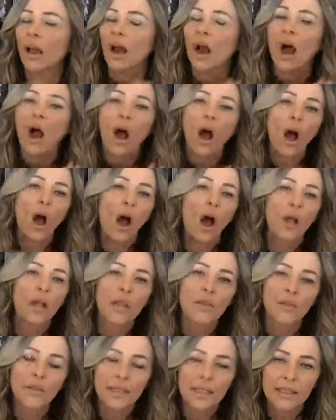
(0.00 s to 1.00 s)
All
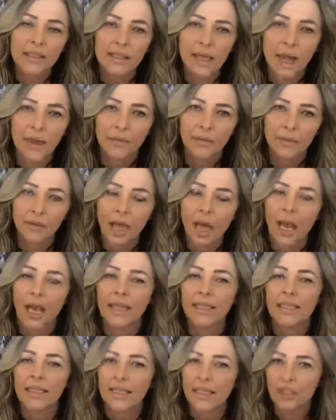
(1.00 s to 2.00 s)
of the stuff I
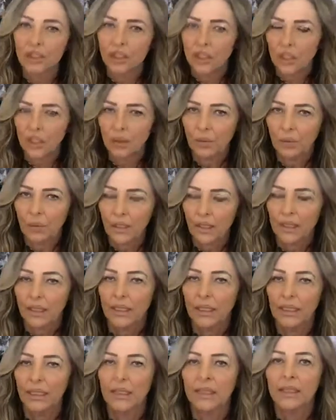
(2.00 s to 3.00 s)
teach you
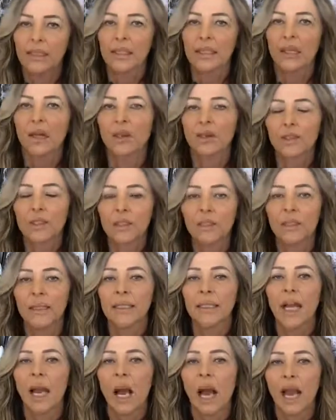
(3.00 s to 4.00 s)
in the
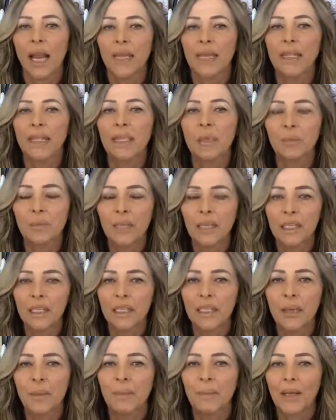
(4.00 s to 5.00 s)
Ultimate
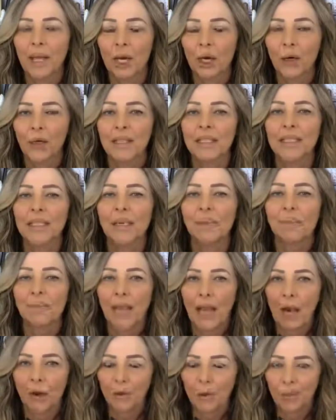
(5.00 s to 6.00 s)
IEP Parent
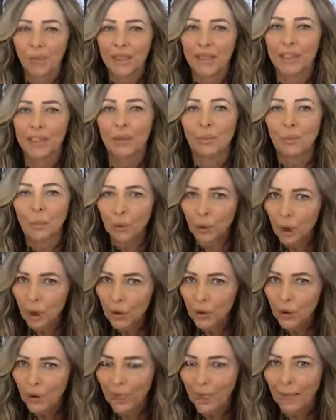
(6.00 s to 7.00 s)
Empowerment
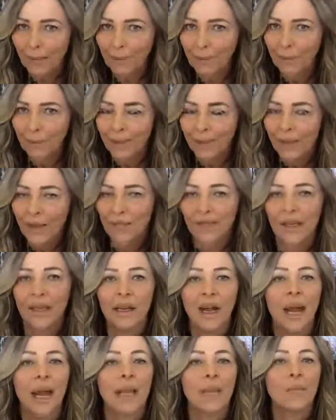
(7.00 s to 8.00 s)
Program that
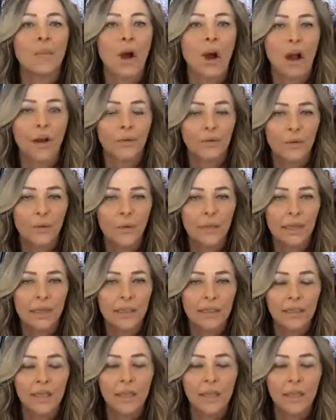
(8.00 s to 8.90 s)
I am offering.